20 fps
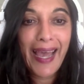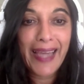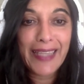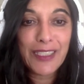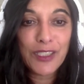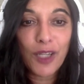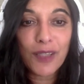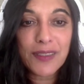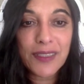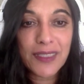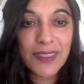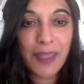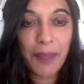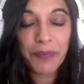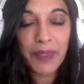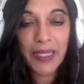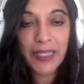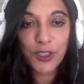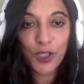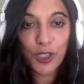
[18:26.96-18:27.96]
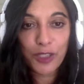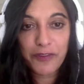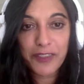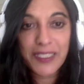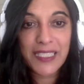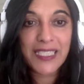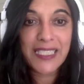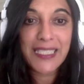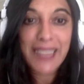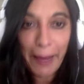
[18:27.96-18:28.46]
and not something sort of
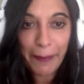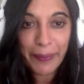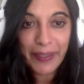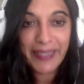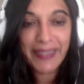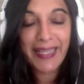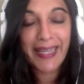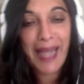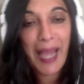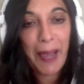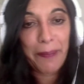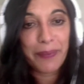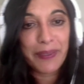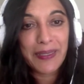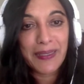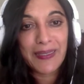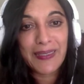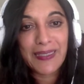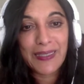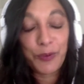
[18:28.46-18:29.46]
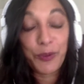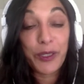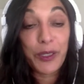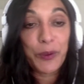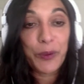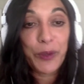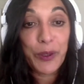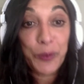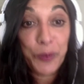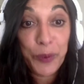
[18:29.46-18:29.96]
snappy that happens
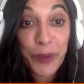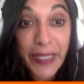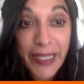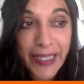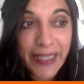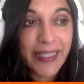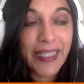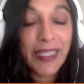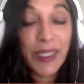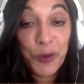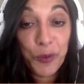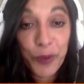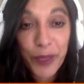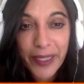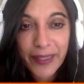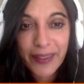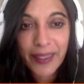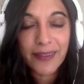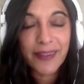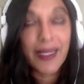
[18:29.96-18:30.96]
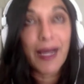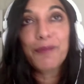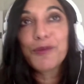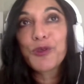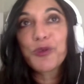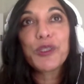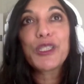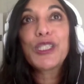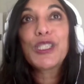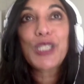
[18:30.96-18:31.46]
in a week that
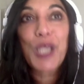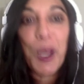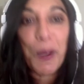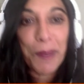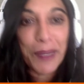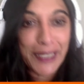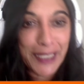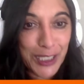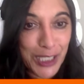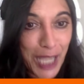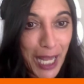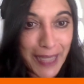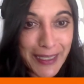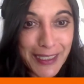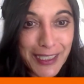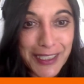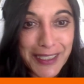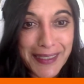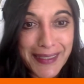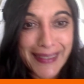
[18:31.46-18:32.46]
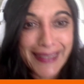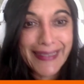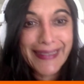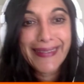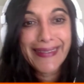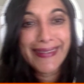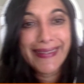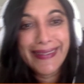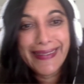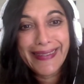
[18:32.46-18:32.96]
comes with so many challenges,
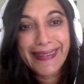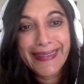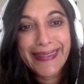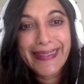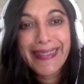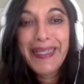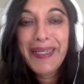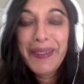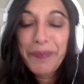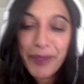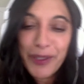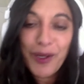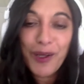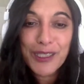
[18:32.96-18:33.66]
but